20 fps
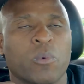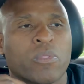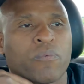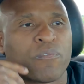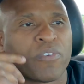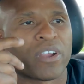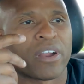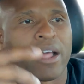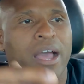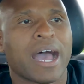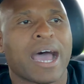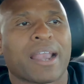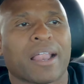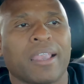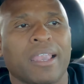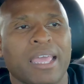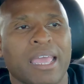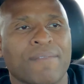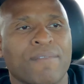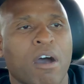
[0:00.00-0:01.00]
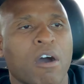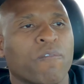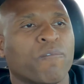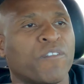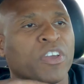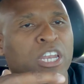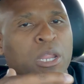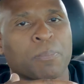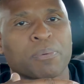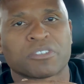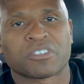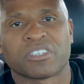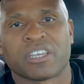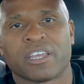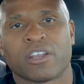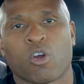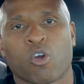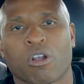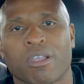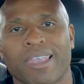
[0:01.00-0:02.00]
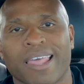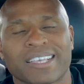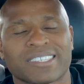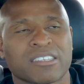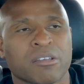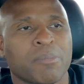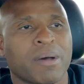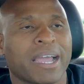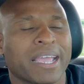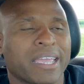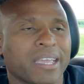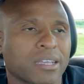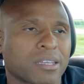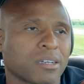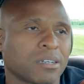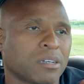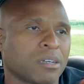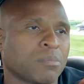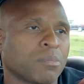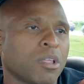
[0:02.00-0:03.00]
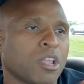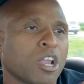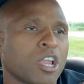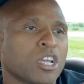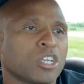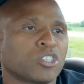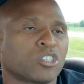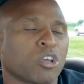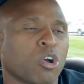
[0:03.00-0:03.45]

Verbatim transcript: with figuring out how to live off 50% or less of my income.